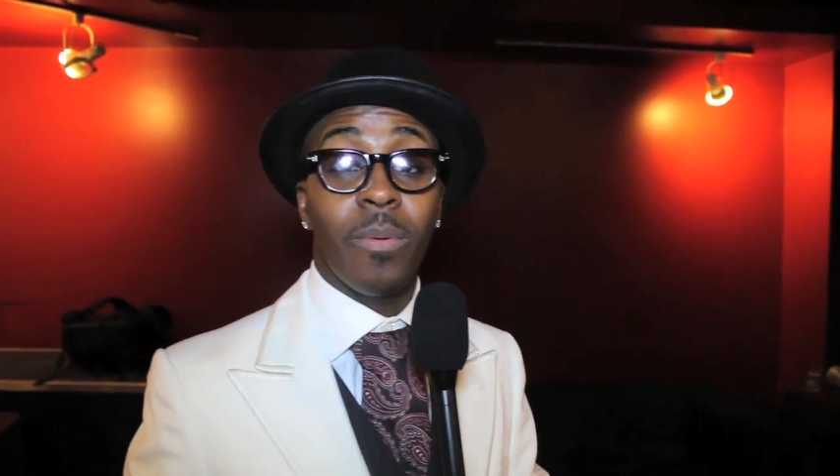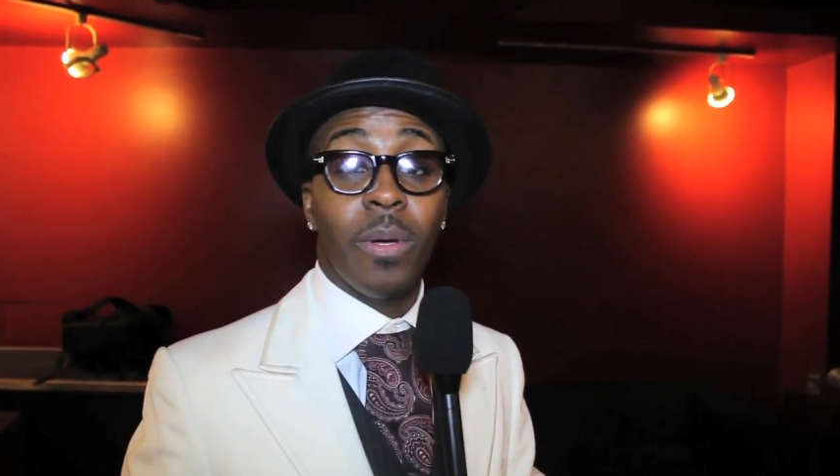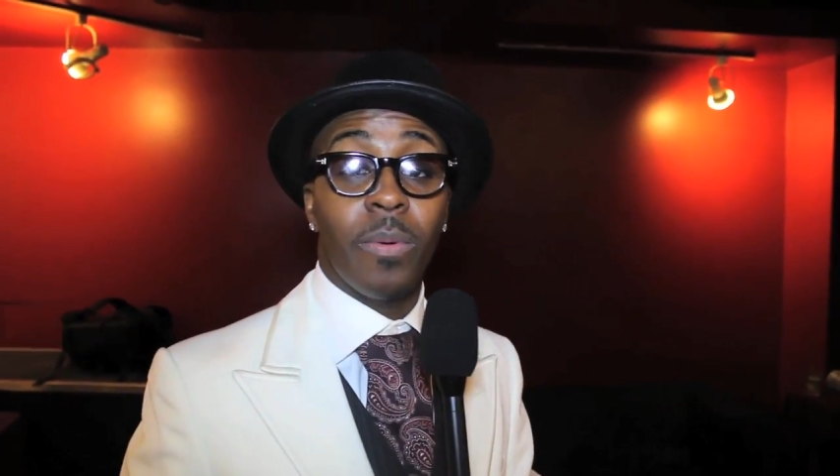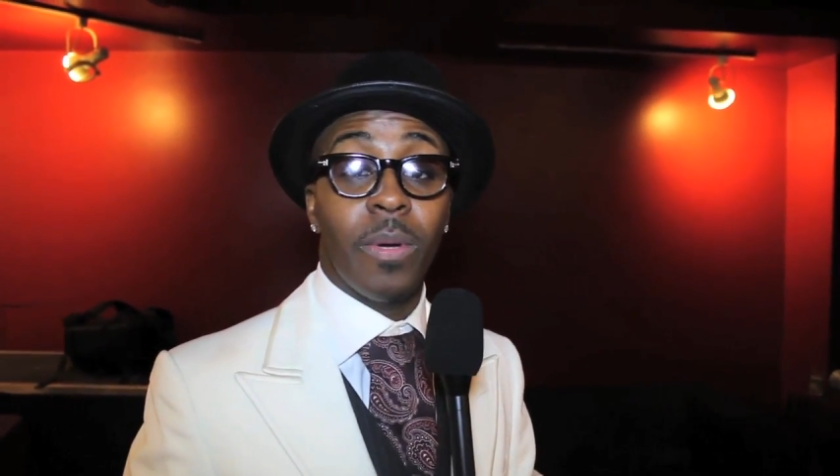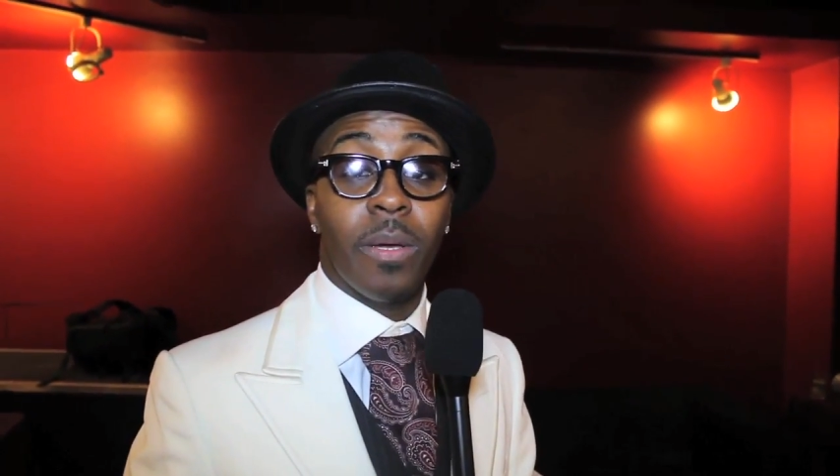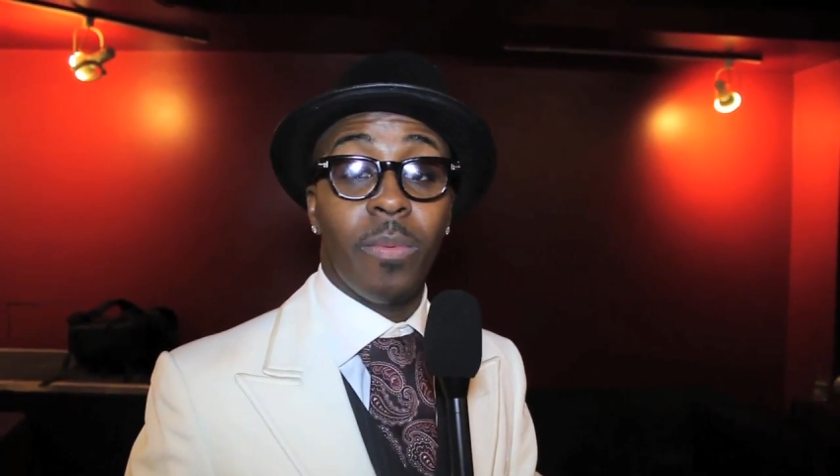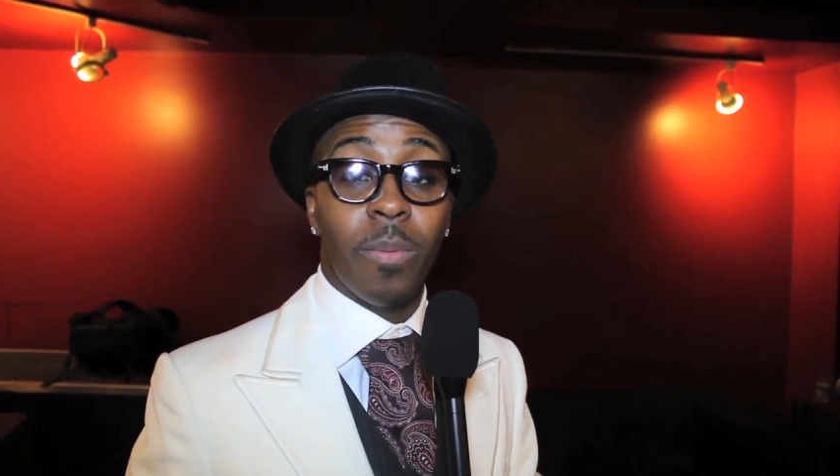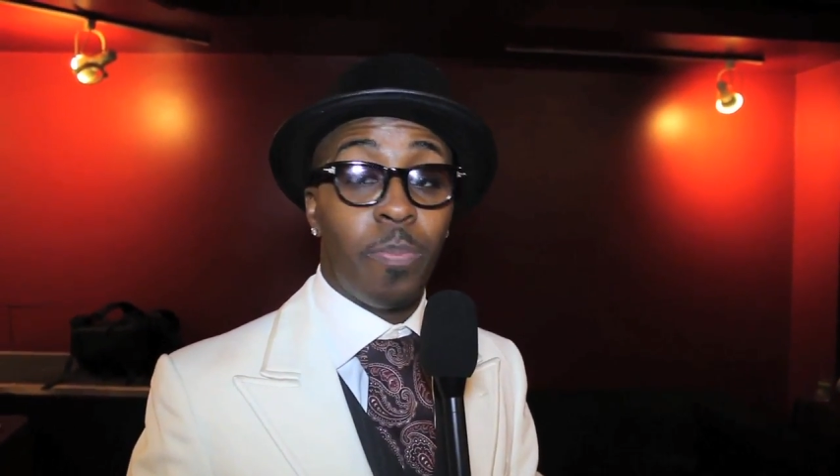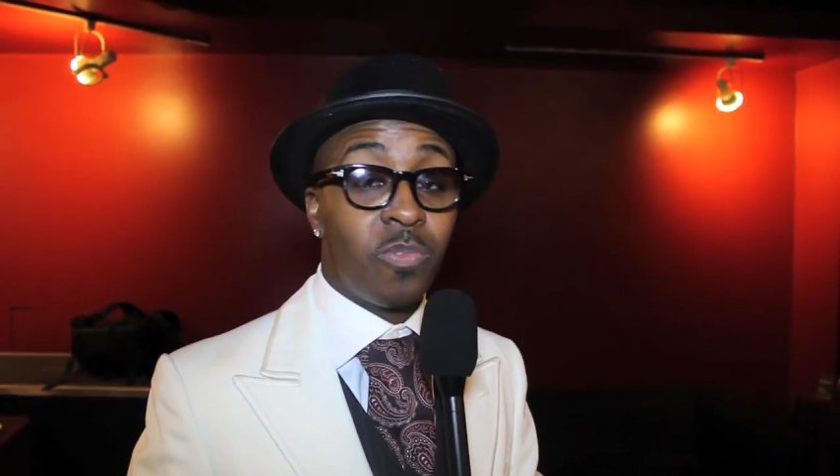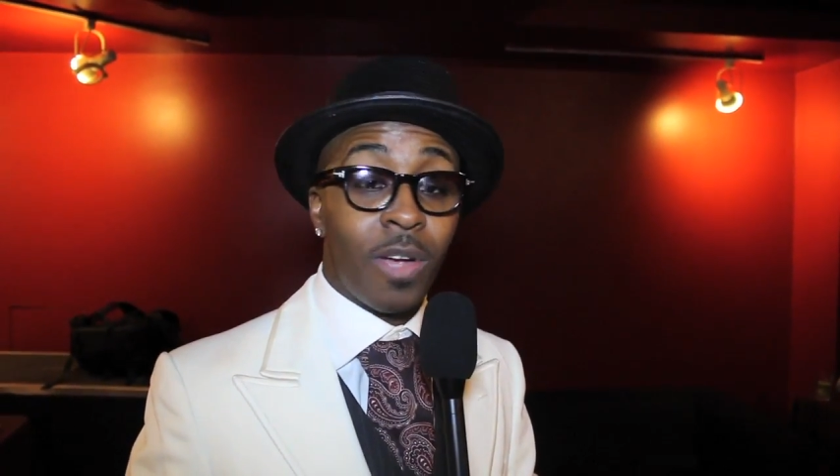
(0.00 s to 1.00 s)

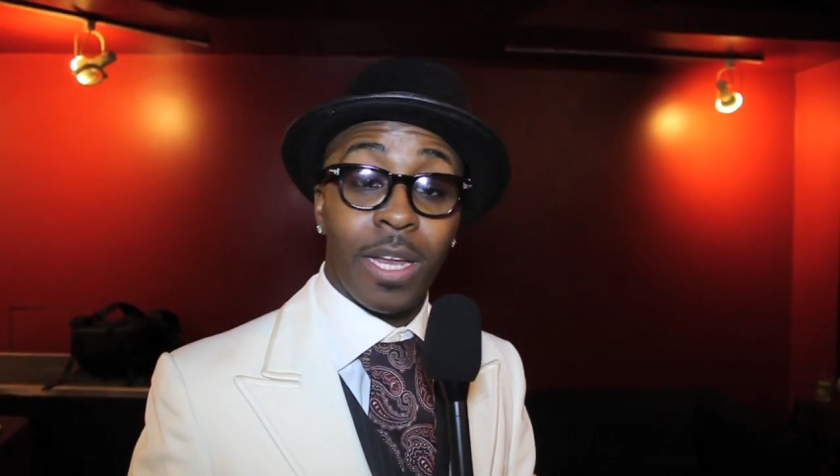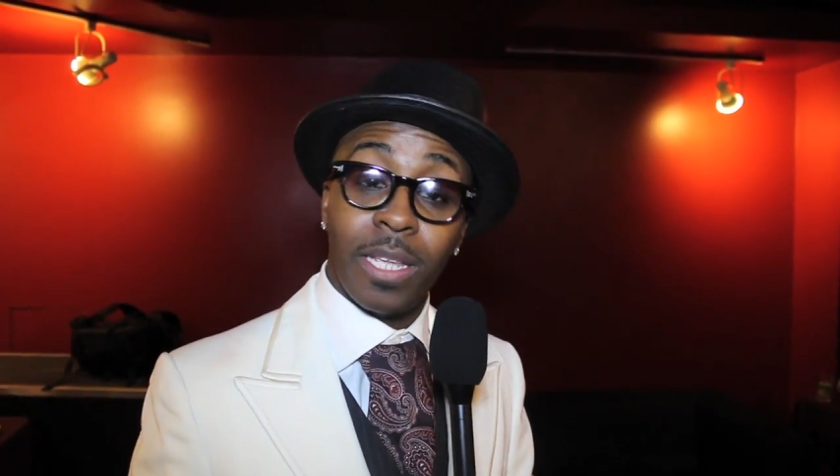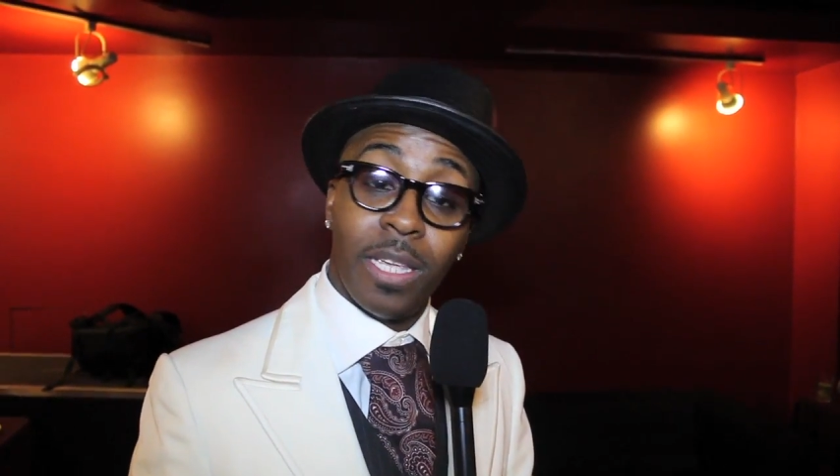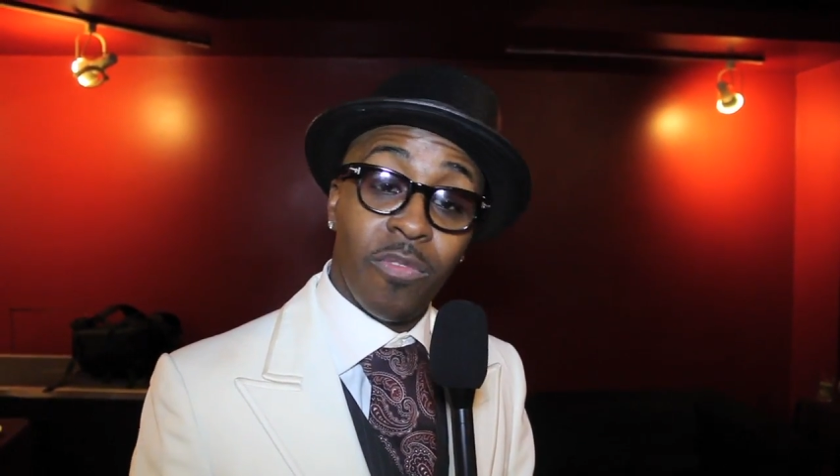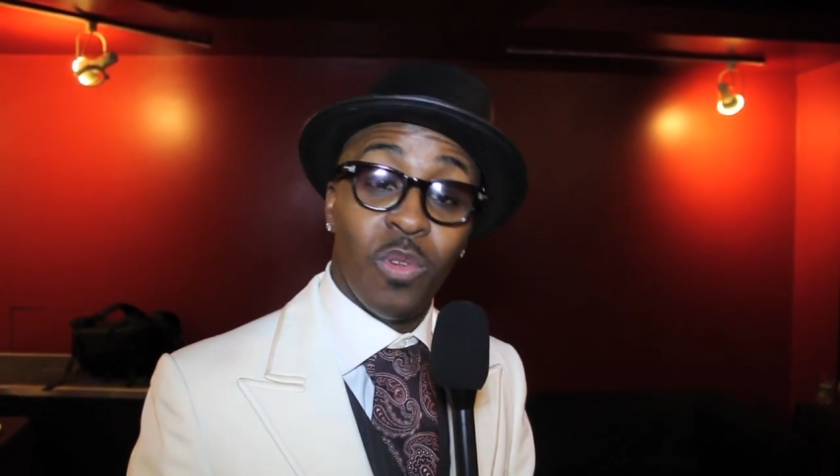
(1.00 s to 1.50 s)
We're trying to give